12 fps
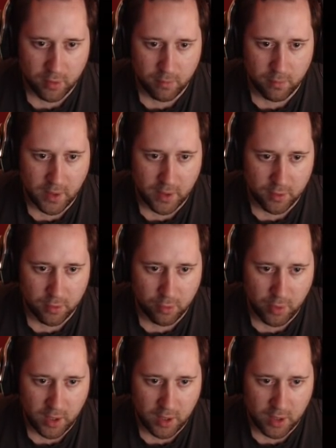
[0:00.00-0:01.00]
That's all we
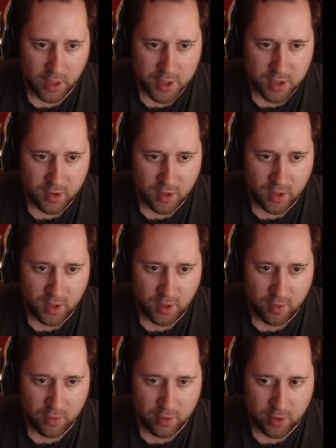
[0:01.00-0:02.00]
need. Actually, is it
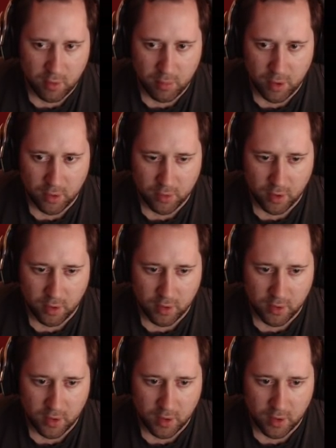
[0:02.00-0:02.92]
even stone blocks though? Is it...